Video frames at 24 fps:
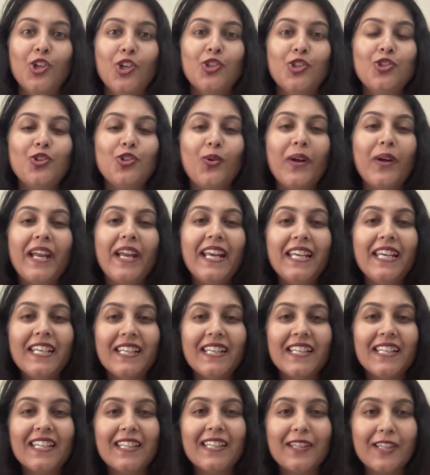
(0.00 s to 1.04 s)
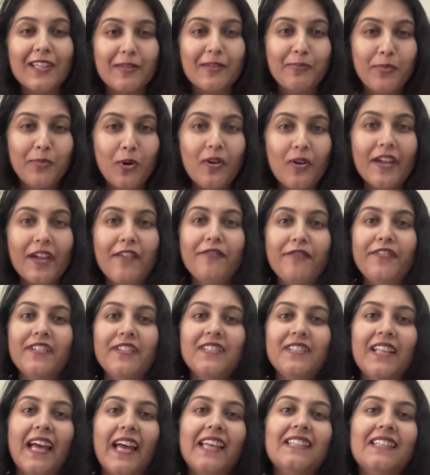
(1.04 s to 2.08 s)
So it book
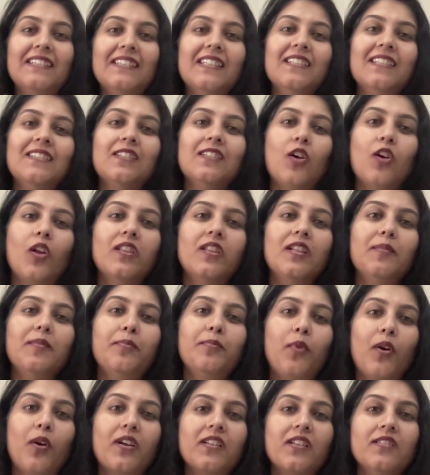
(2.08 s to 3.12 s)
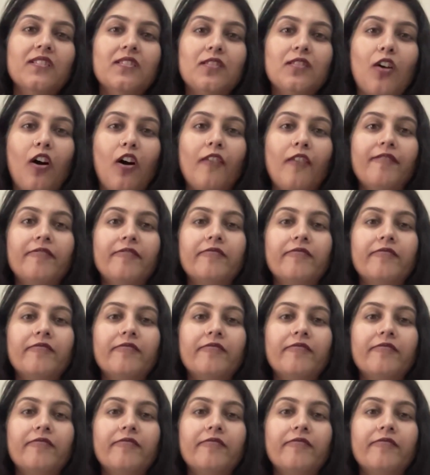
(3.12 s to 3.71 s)
emphasizes on the importance of